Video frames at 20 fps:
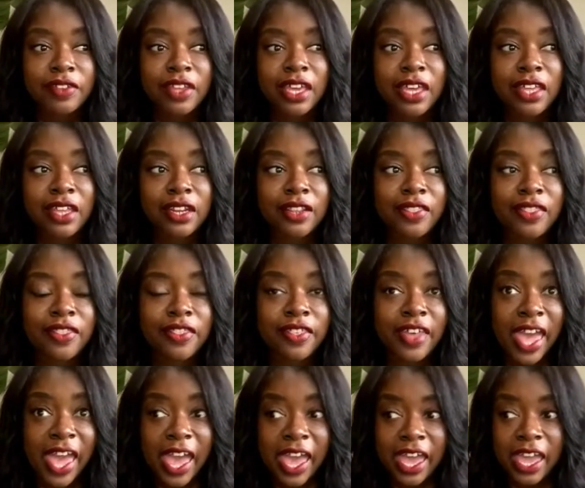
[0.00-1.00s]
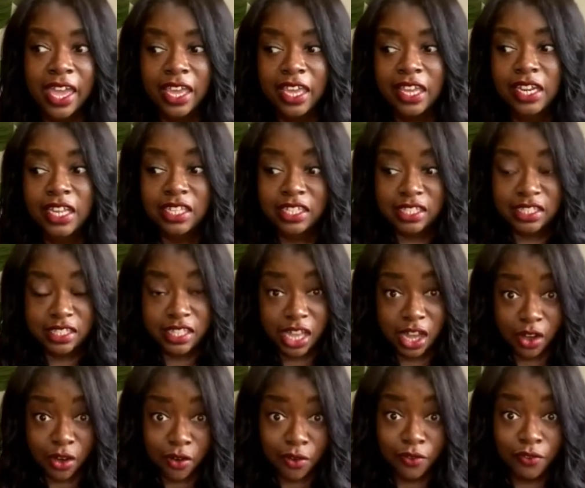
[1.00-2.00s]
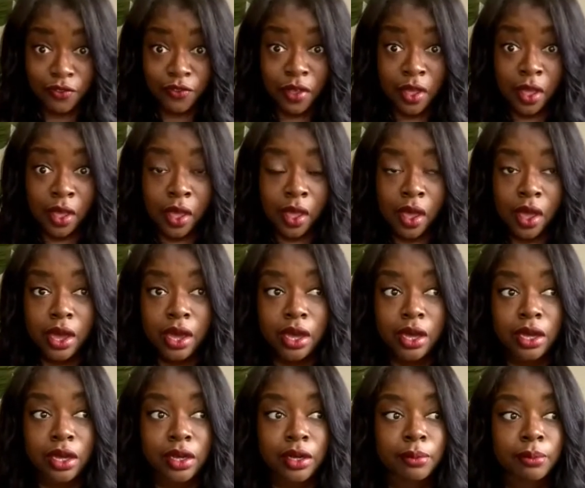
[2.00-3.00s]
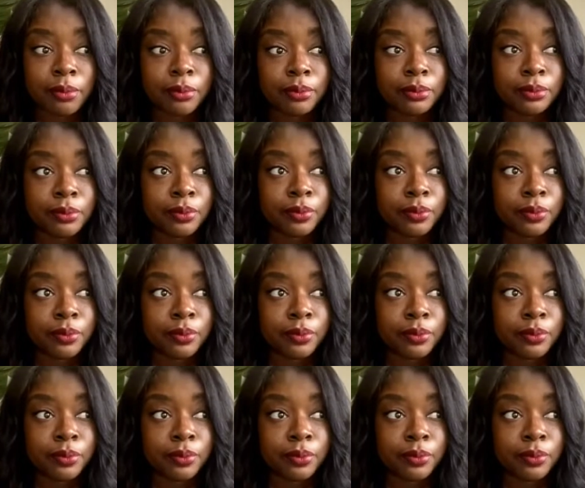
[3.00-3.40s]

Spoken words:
and that in itself um,